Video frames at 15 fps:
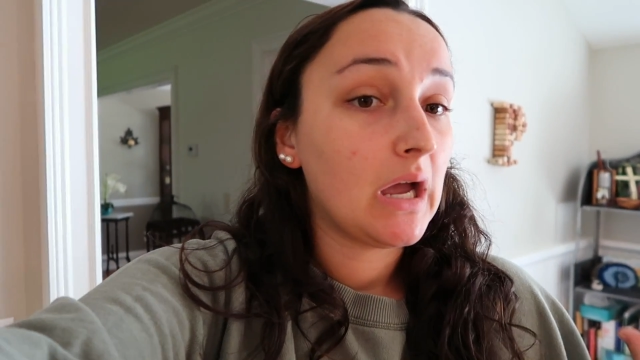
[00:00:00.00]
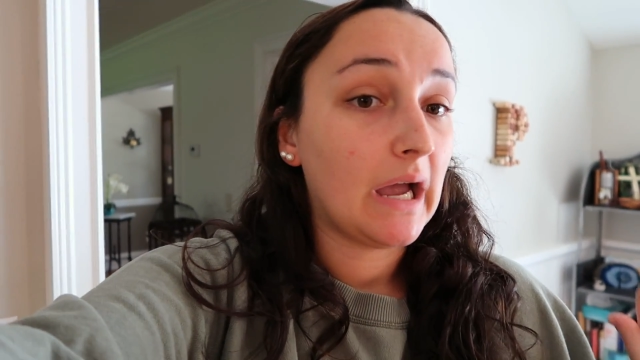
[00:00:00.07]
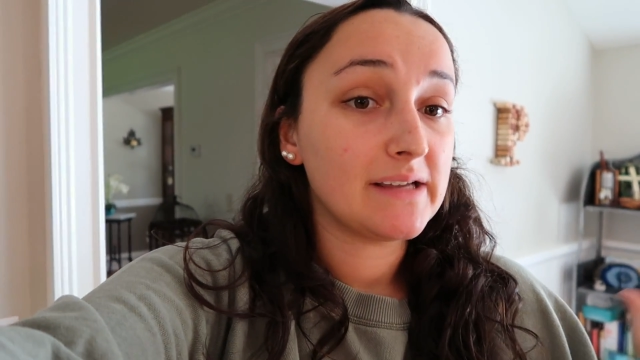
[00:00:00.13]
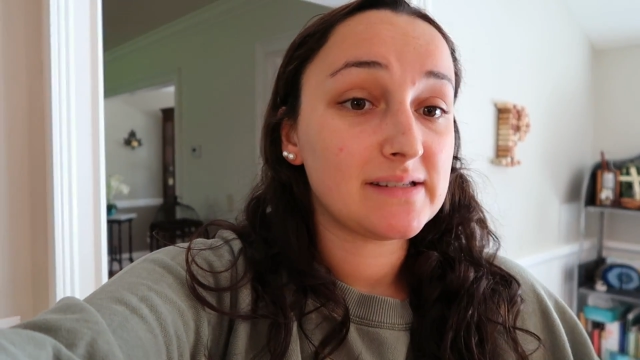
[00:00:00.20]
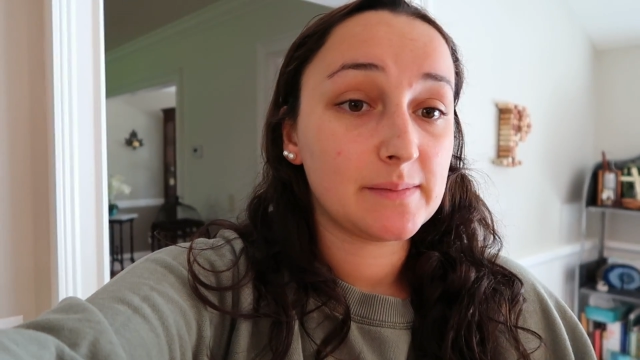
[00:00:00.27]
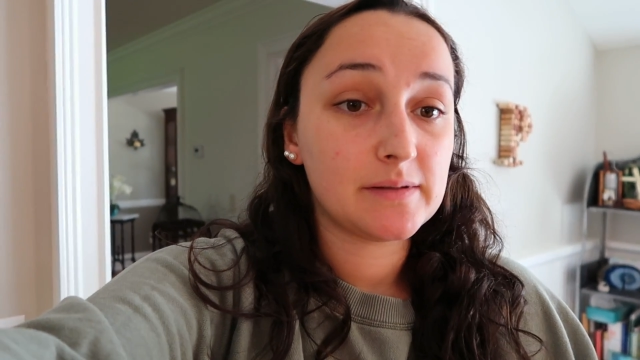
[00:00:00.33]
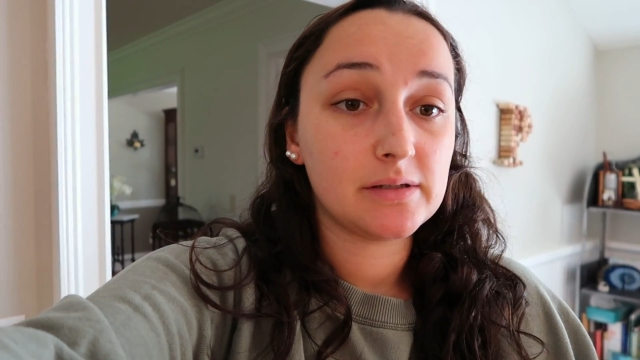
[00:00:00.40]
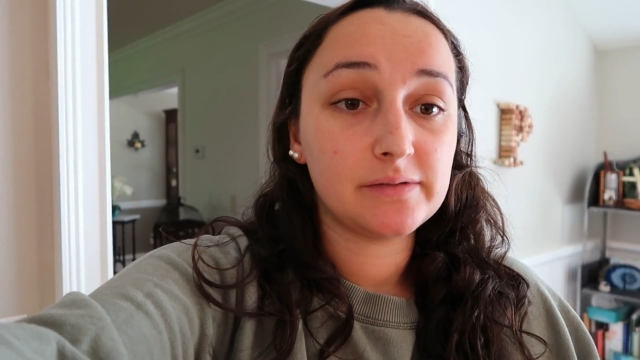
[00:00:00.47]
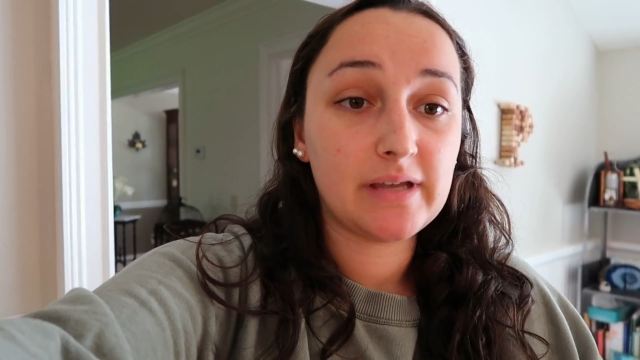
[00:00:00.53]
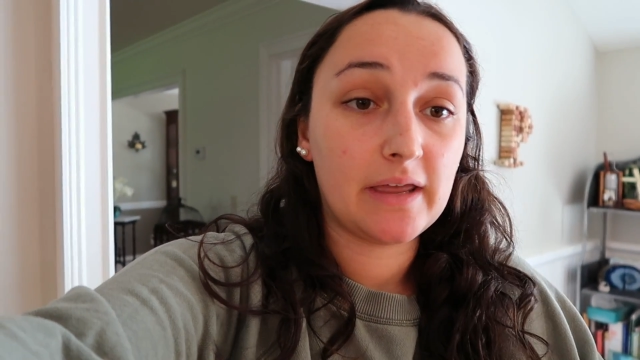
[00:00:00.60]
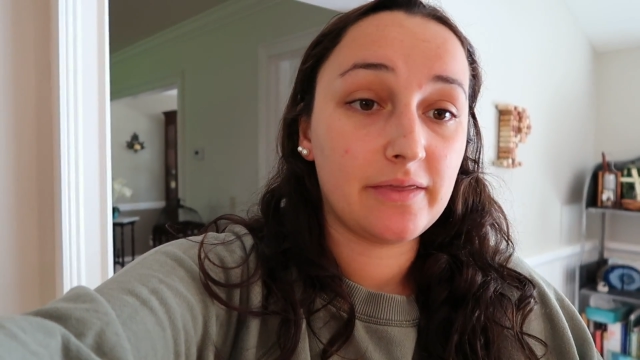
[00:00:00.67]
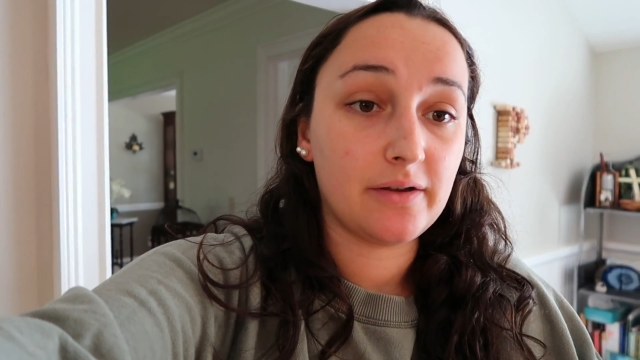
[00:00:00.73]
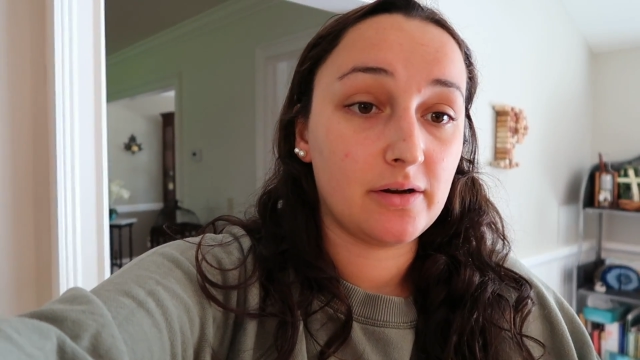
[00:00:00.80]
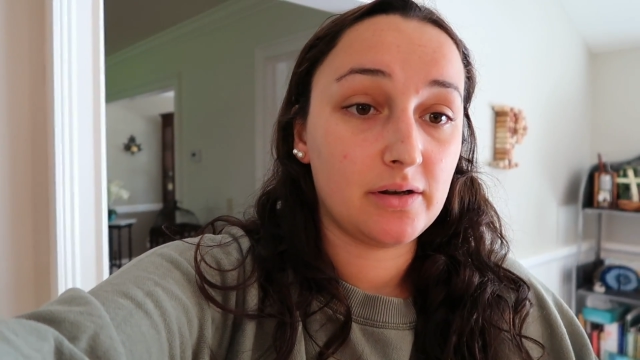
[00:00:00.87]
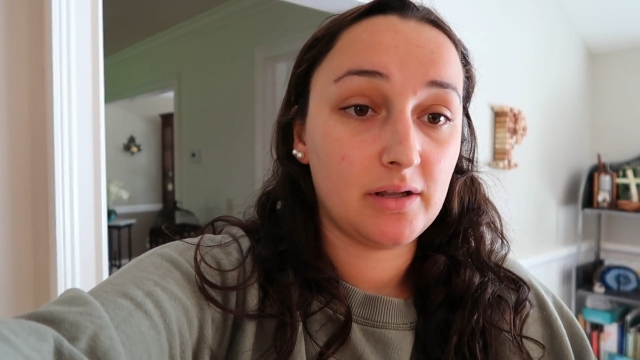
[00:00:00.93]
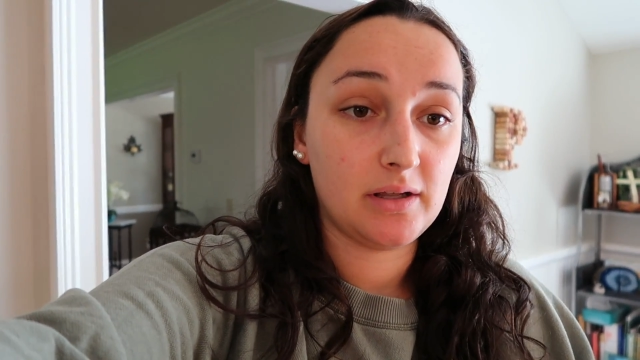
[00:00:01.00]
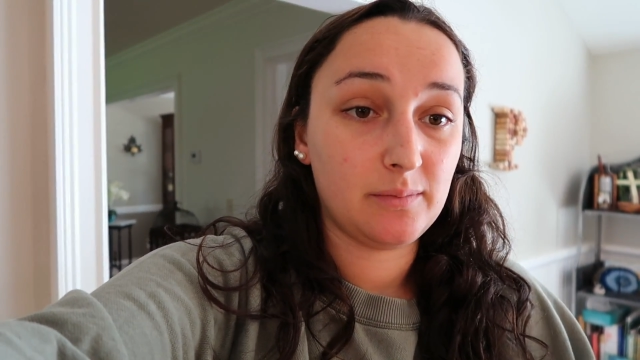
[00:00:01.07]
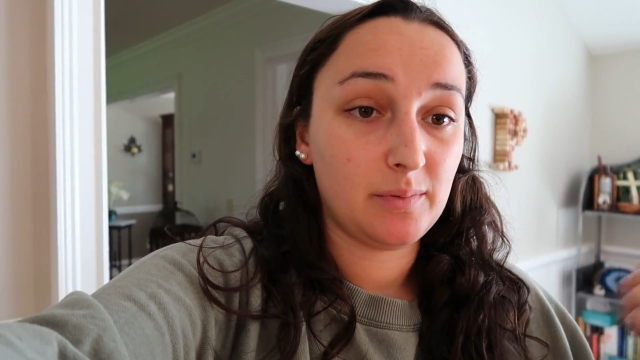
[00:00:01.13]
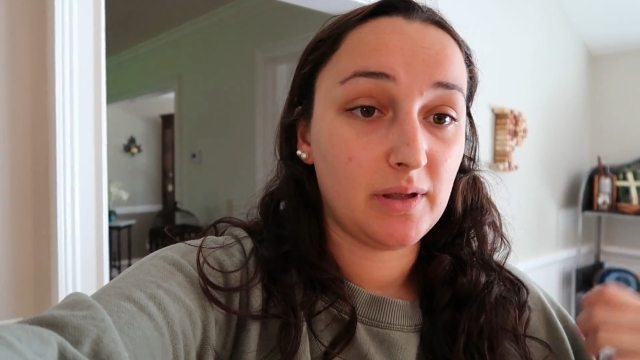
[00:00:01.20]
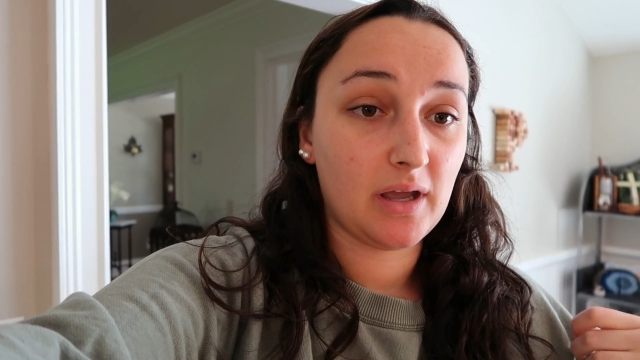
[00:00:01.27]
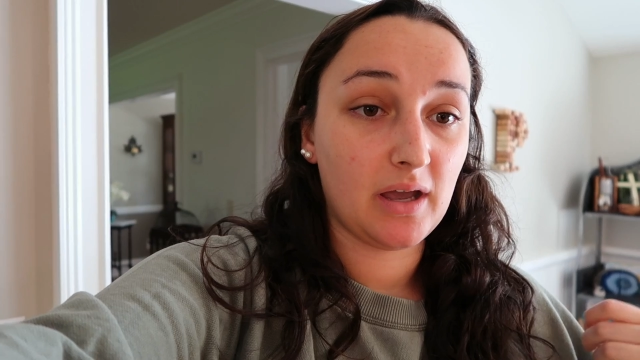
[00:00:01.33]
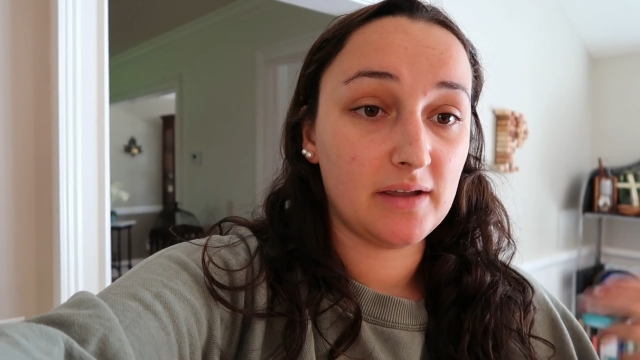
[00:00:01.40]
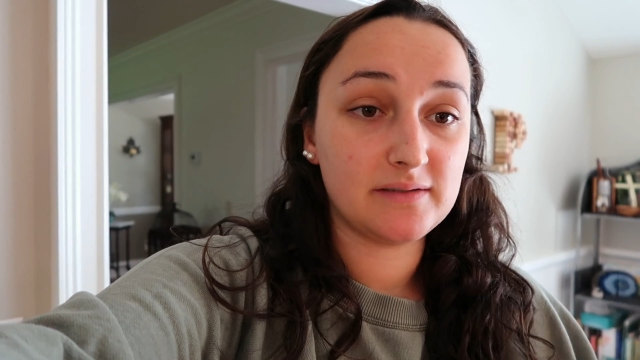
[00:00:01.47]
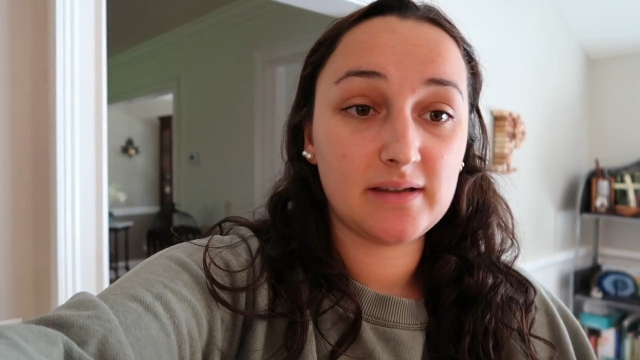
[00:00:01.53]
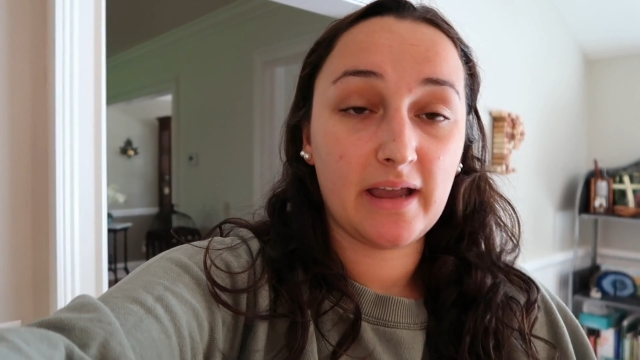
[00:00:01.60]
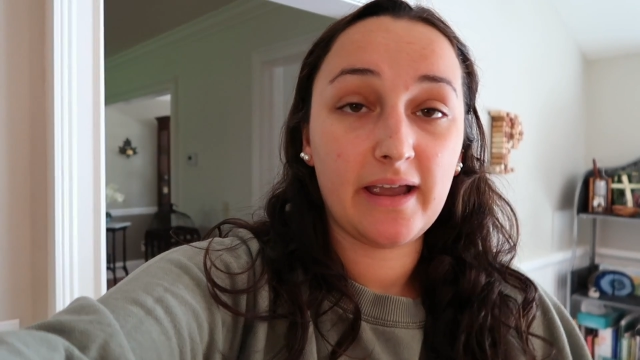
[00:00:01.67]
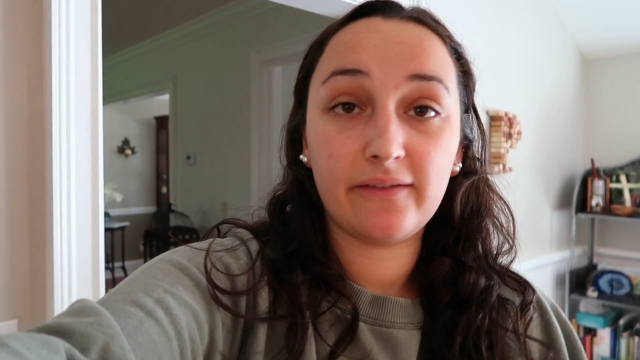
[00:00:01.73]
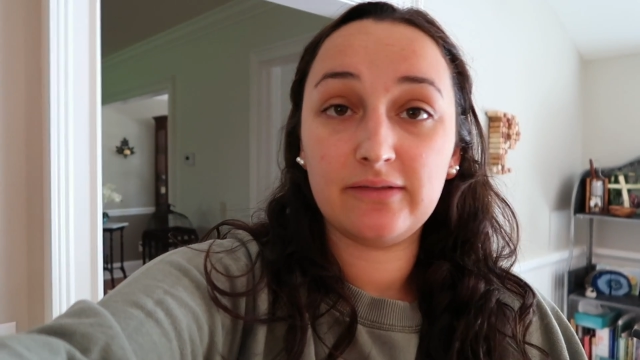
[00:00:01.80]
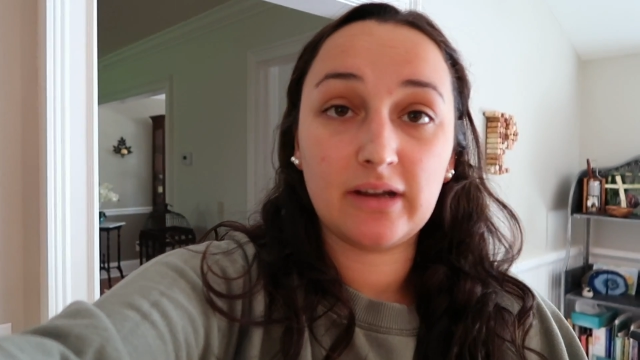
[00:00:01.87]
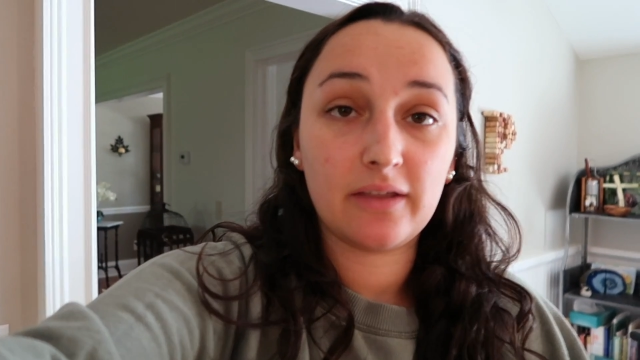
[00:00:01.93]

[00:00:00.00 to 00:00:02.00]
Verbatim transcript: I slept till 10.30 because I have